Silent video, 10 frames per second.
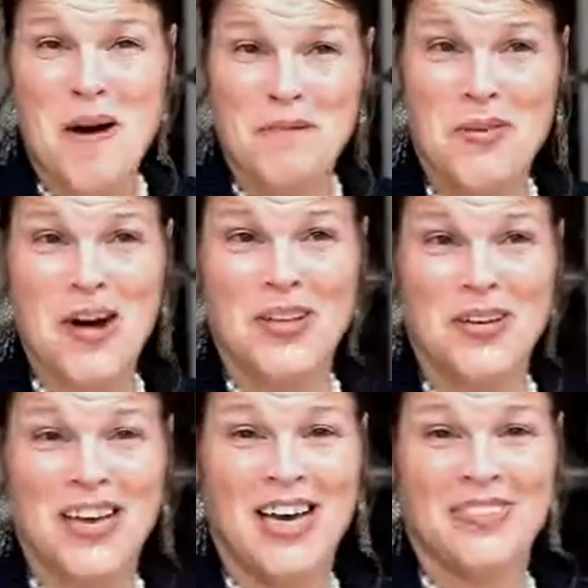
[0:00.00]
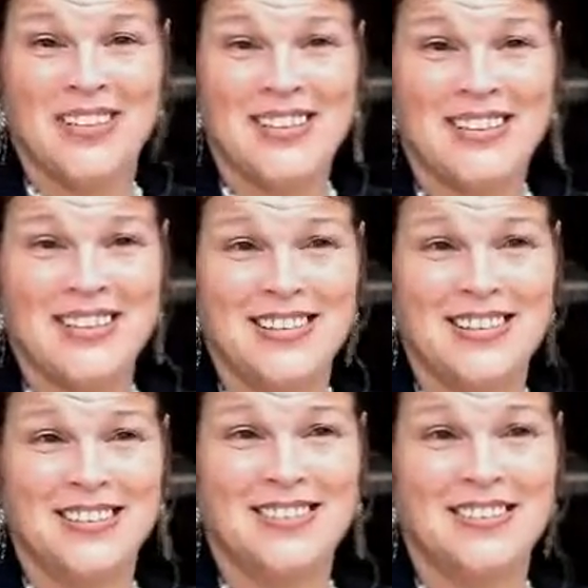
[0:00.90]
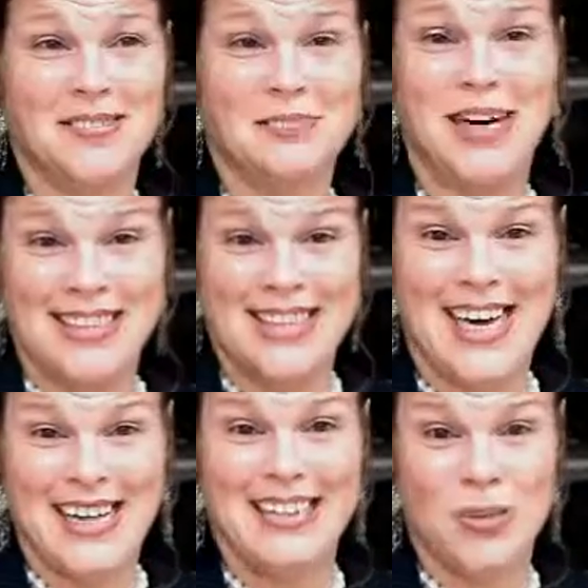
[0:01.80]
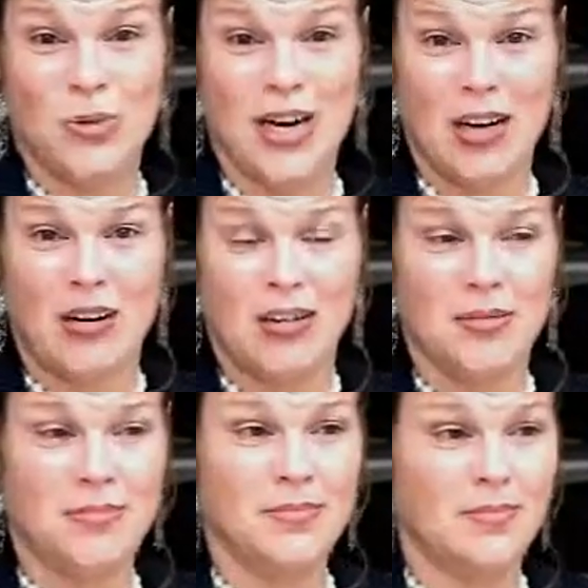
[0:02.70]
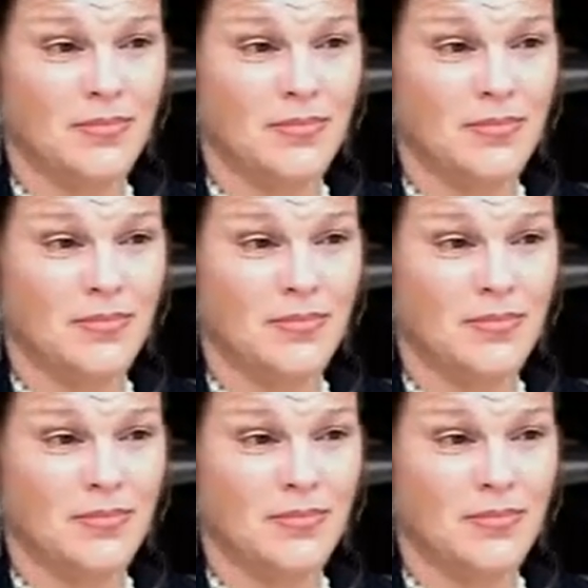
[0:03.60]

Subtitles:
My Father in heaven, my daddy is who I call him,